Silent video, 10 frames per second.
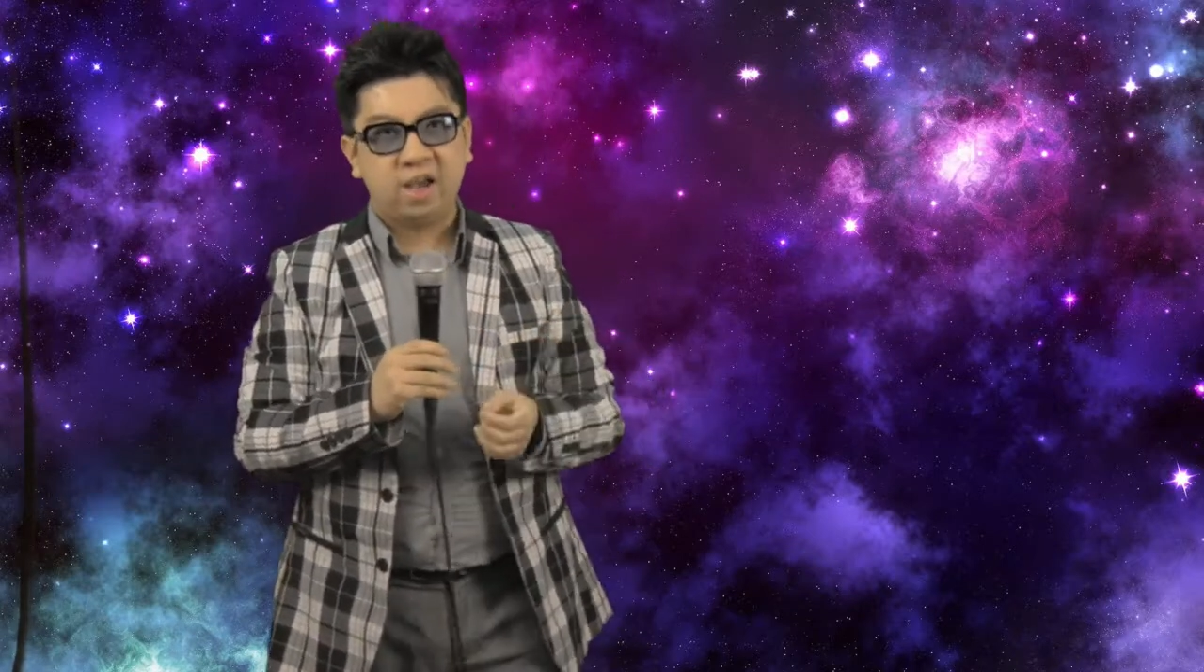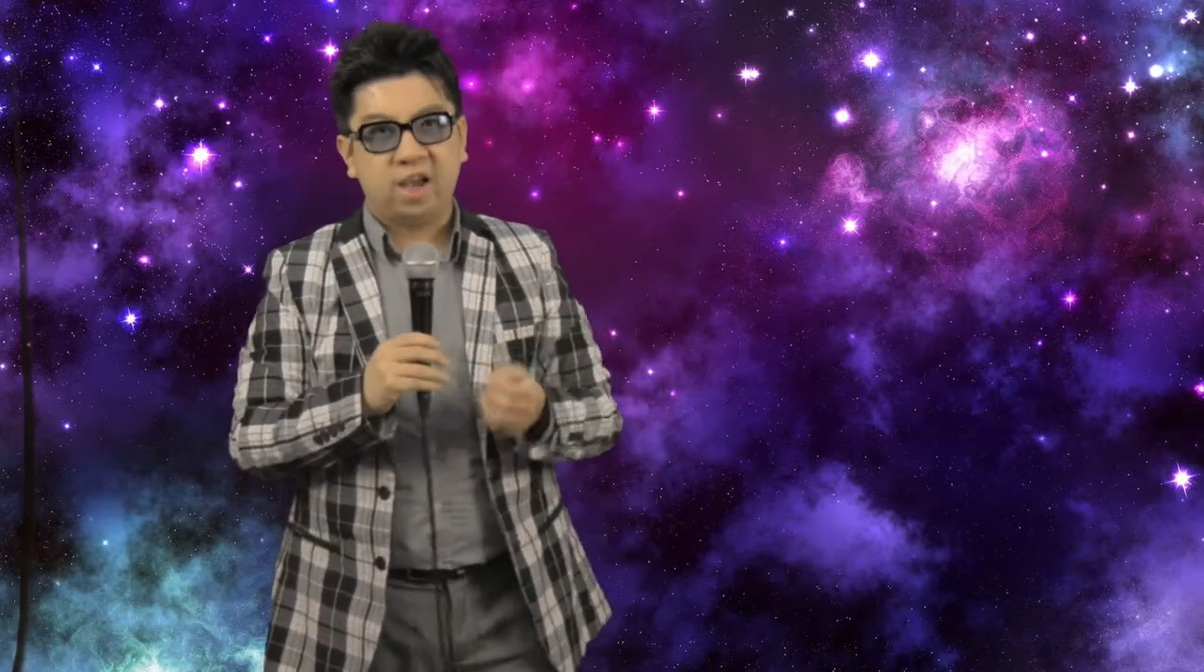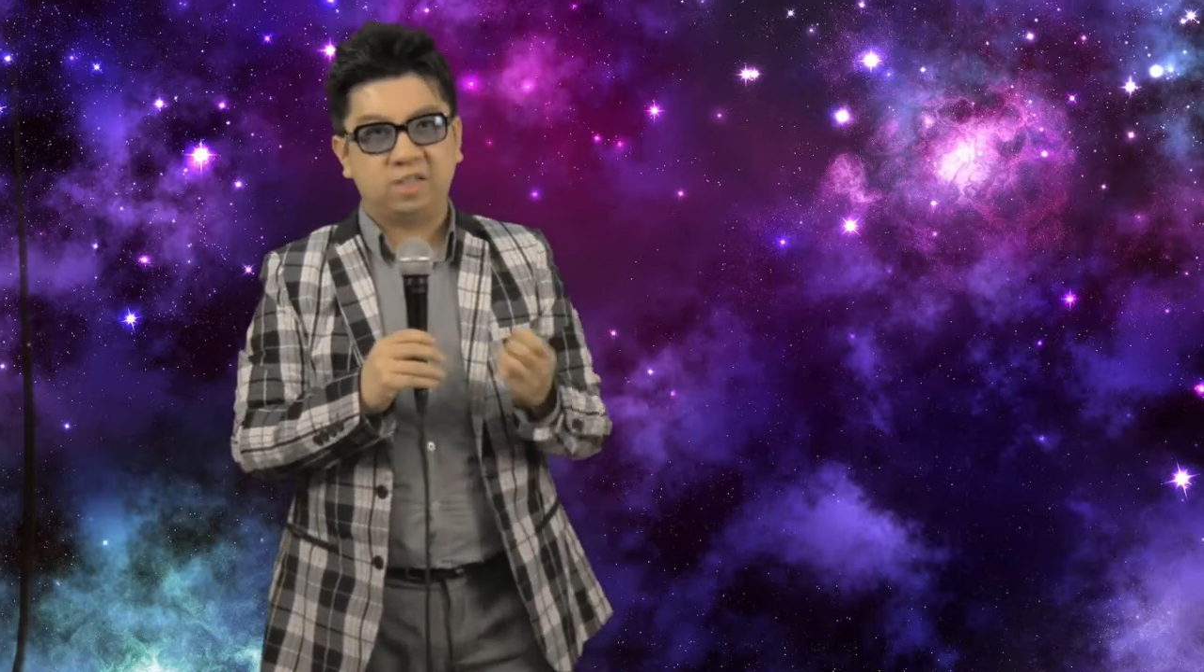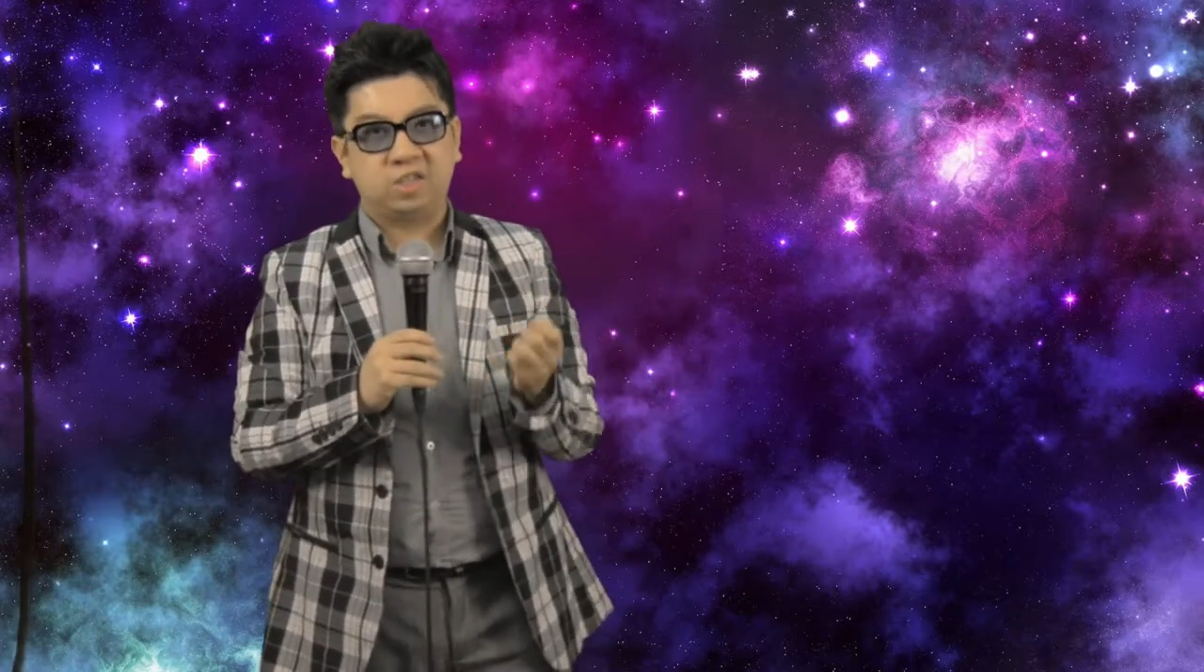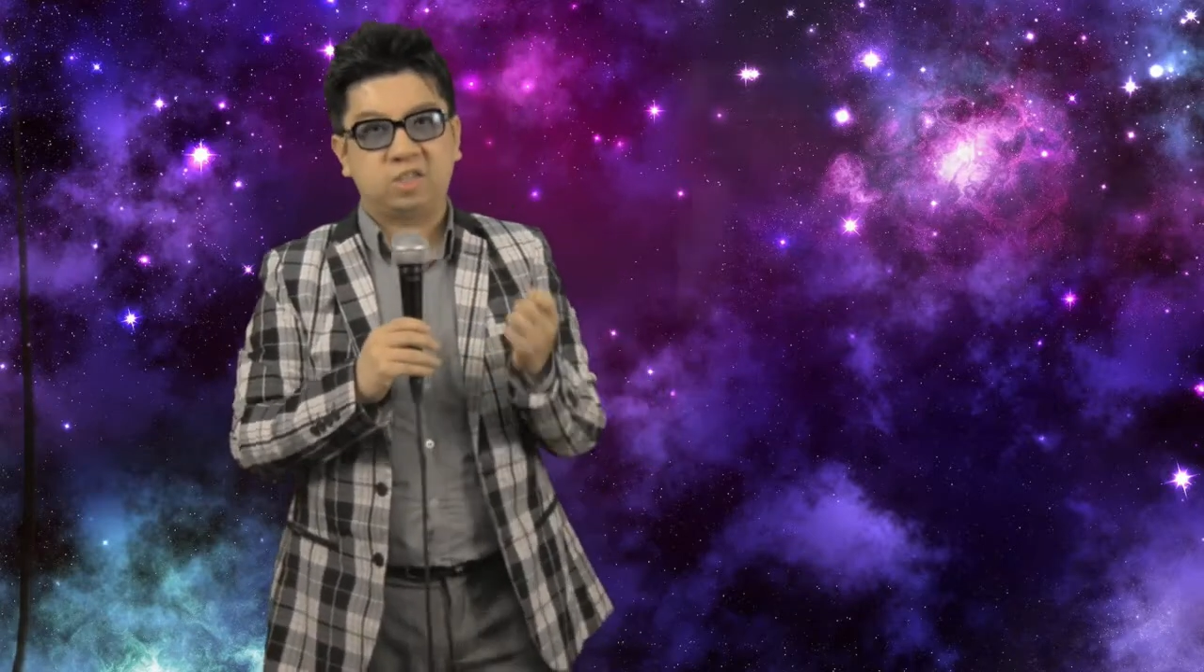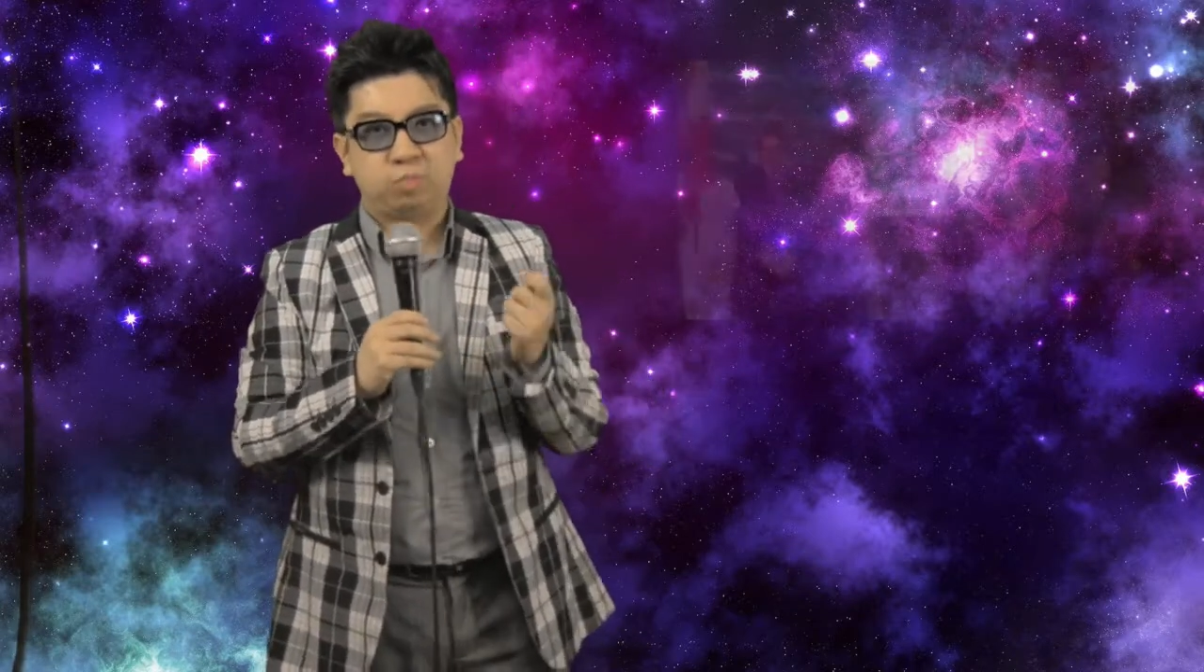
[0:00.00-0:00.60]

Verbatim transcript: has